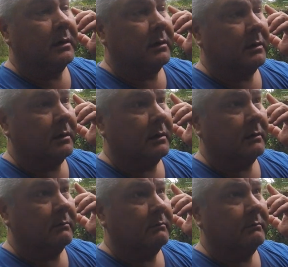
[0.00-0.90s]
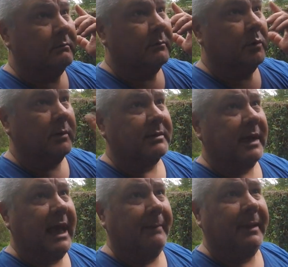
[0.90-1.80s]

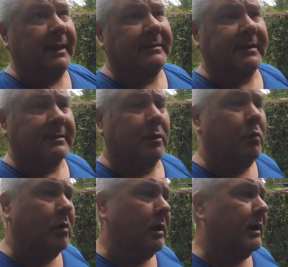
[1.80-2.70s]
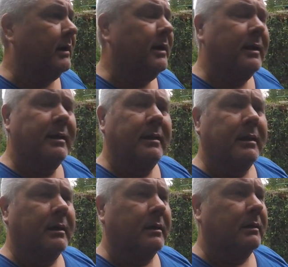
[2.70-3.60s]
High Base 601,
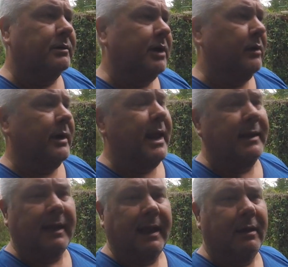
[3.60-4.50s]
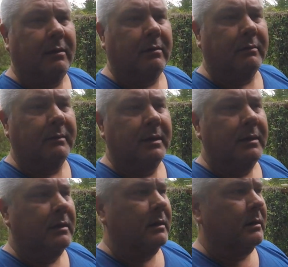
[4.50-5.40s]
Jerry 8 Loud,
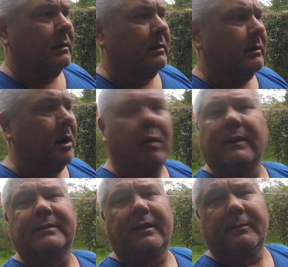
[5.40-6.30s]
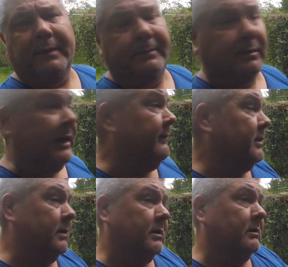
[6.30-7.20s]
all these other people,
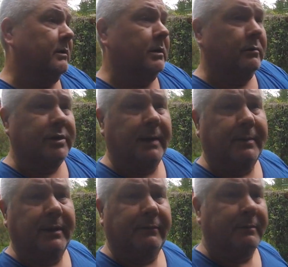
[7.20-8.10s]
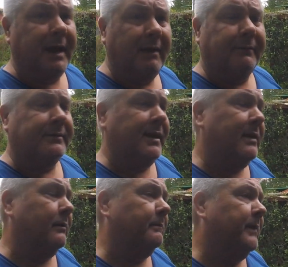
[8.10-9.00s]
even JP from Down for
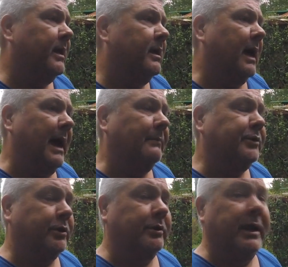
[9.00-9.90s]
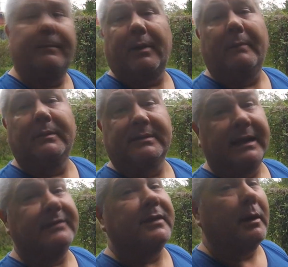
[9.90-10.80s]
Sound. I'm sure he probably
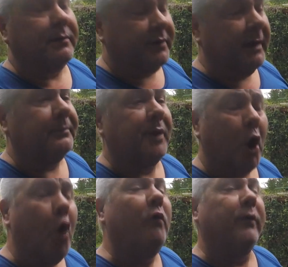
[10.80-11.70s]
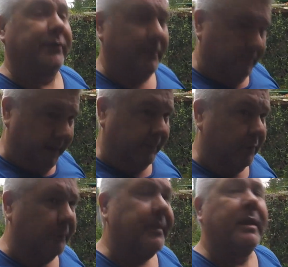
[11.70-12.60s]
skips over some
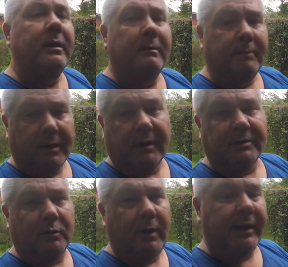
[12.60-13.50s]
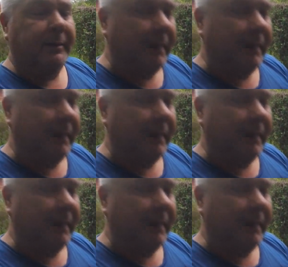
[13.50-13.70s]
people because of the way he